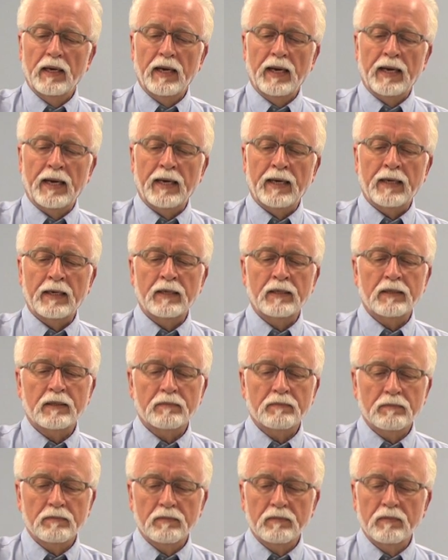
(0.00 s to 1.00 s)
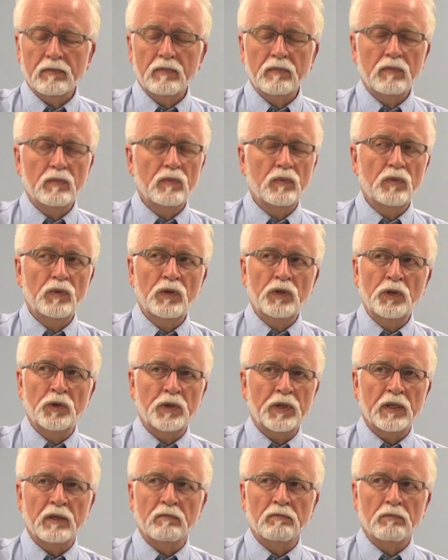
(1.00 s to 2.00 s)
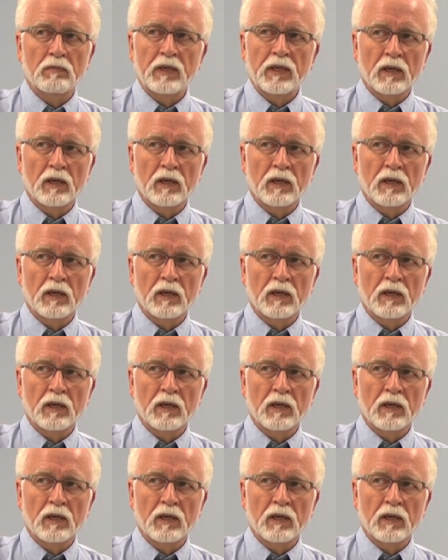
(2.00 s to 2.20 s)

and you can,